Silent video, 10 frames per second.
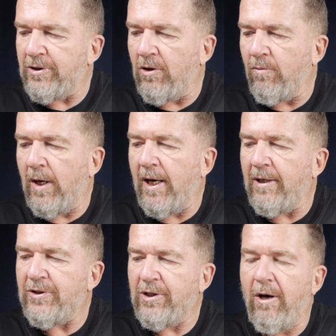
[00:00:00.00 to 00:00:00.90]
so
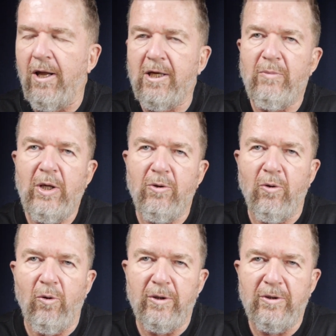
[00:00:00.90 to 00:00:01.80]
my Sekonic
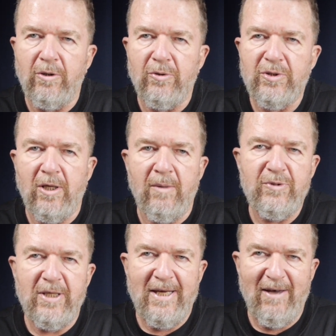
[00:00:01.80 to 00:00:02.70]
meter only goes
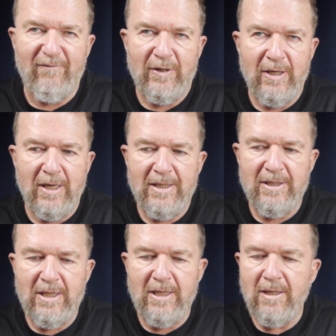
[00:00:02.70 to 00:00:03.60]
up to
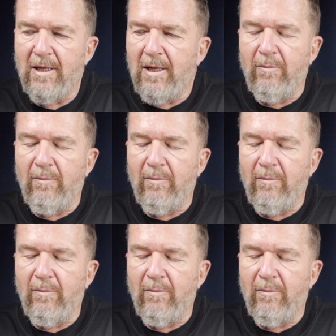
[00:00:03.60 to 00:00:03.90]
F90,